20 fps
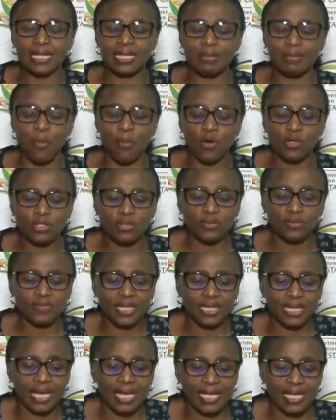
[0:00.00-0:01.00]
in most of
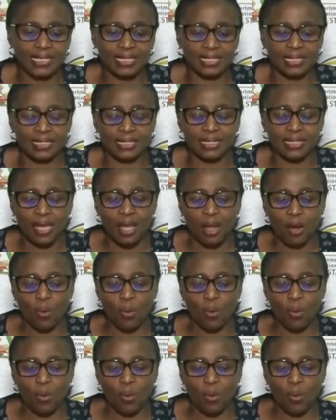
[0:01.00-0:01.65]
the cases,